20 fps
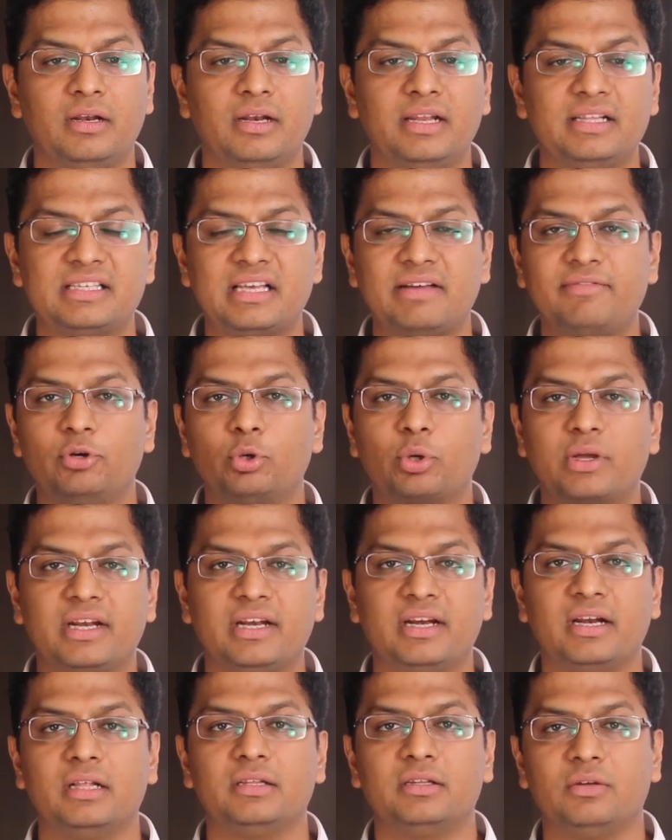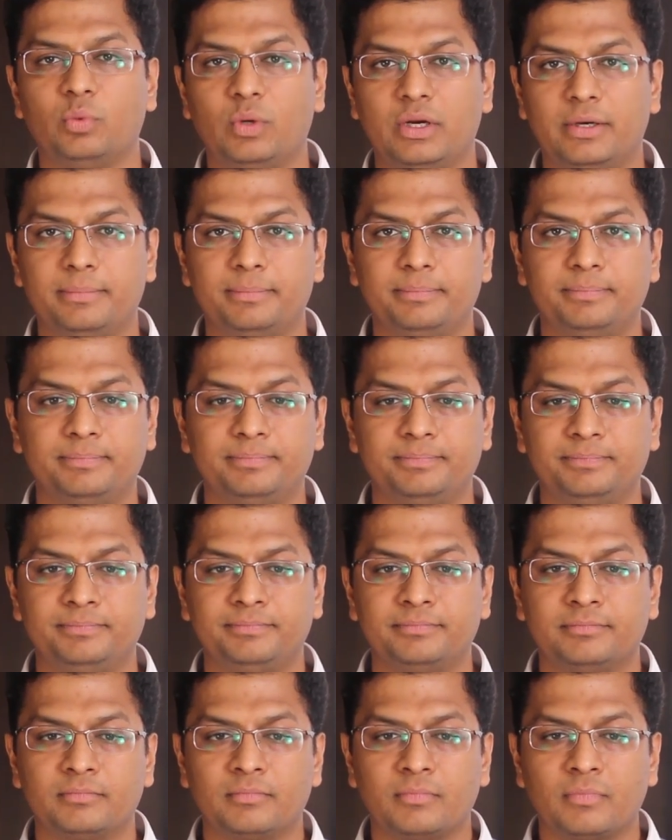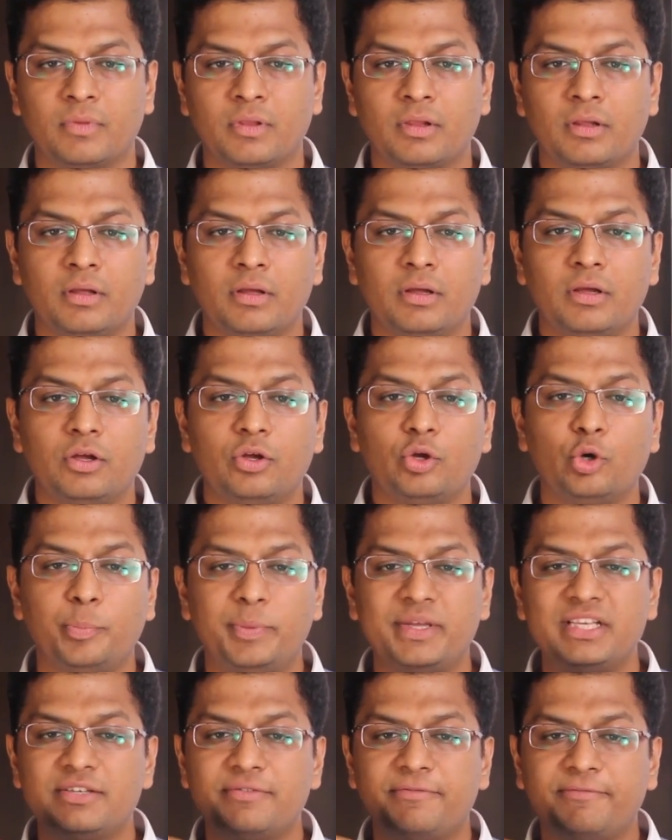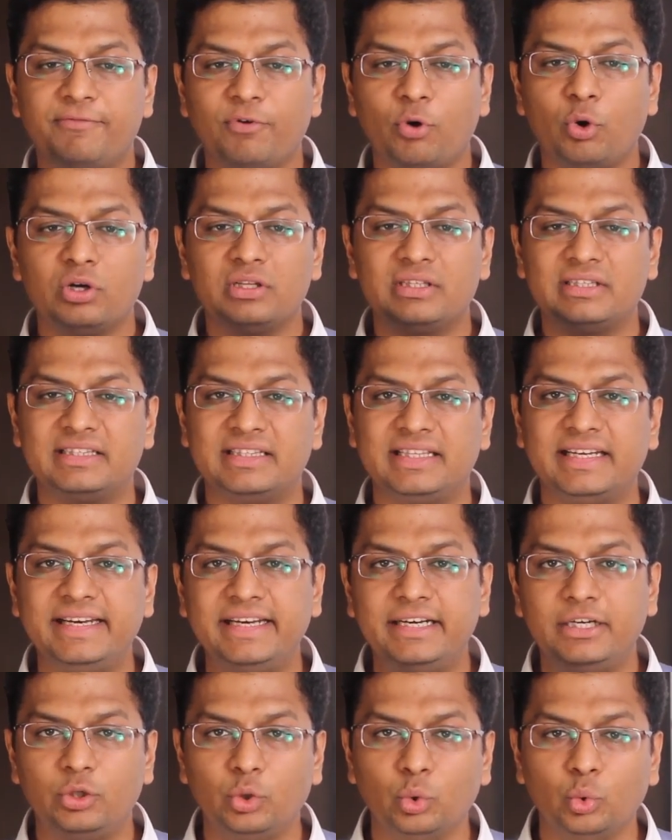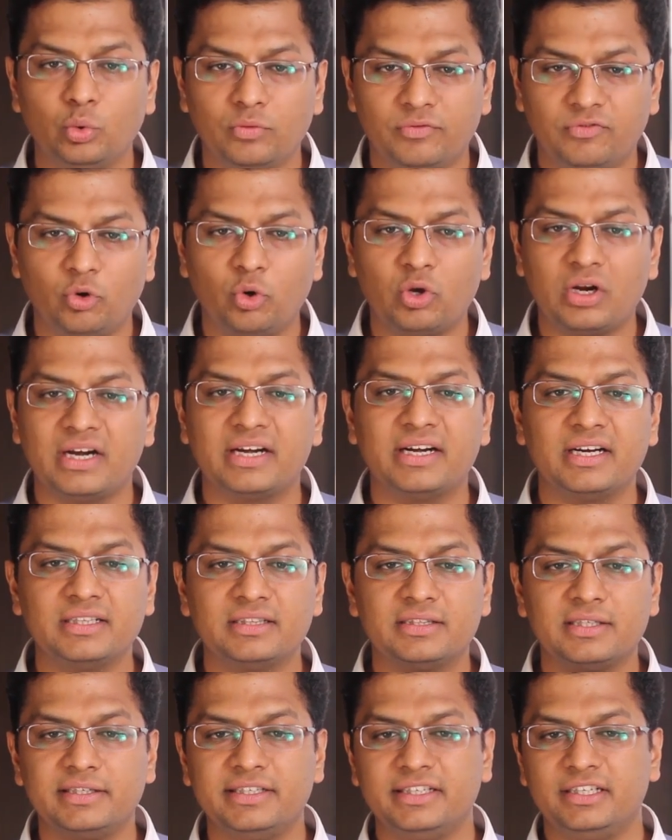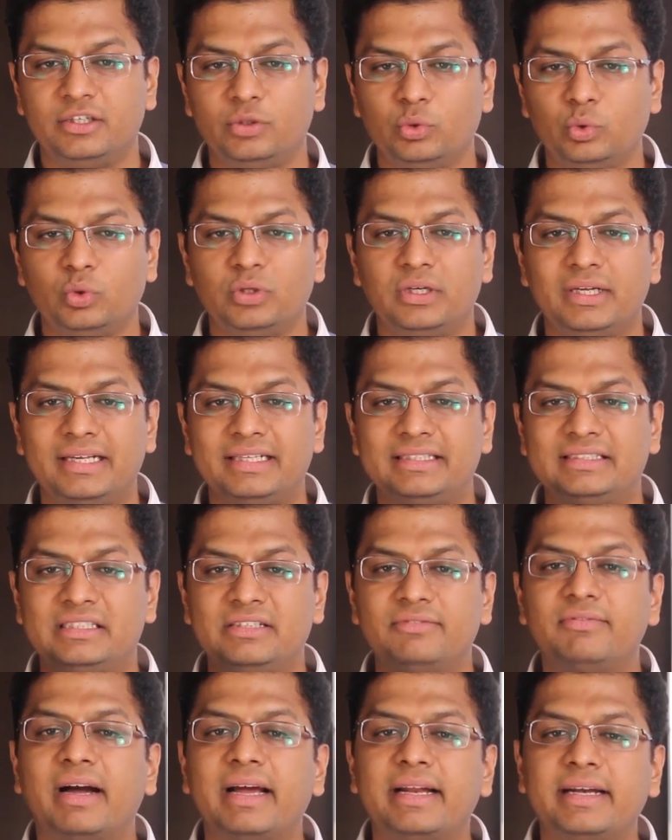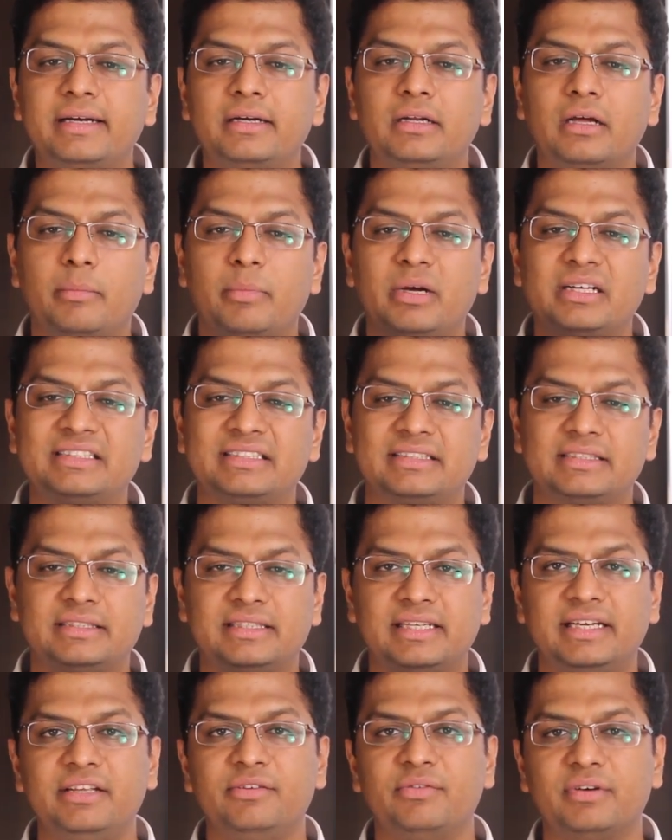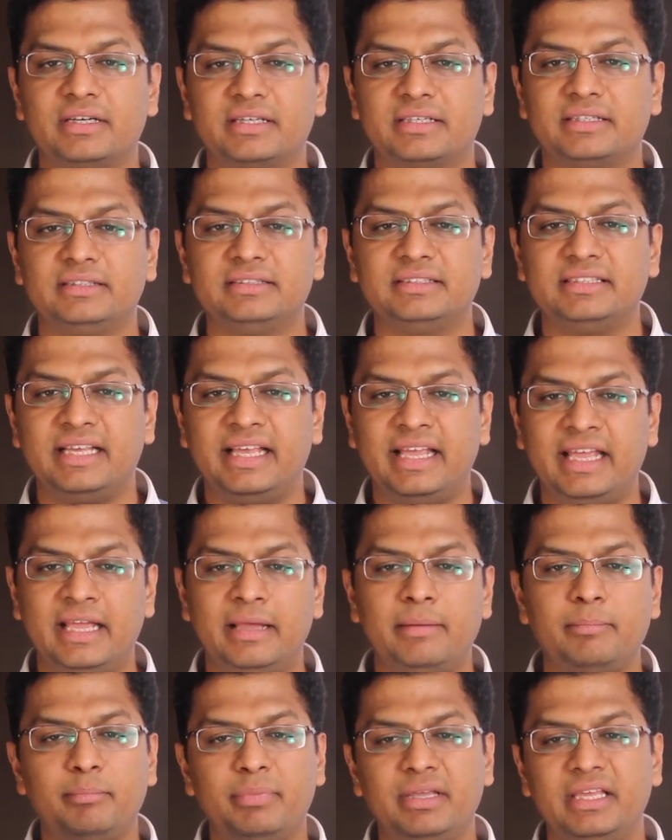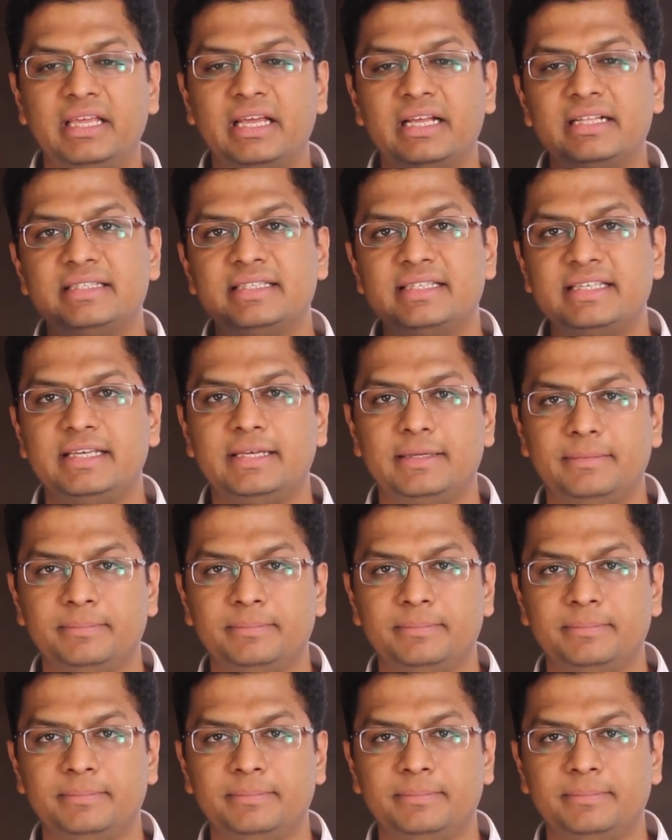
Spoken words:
Let's have a look at another one. Rupees 432 is divided amongst three workers A, B and C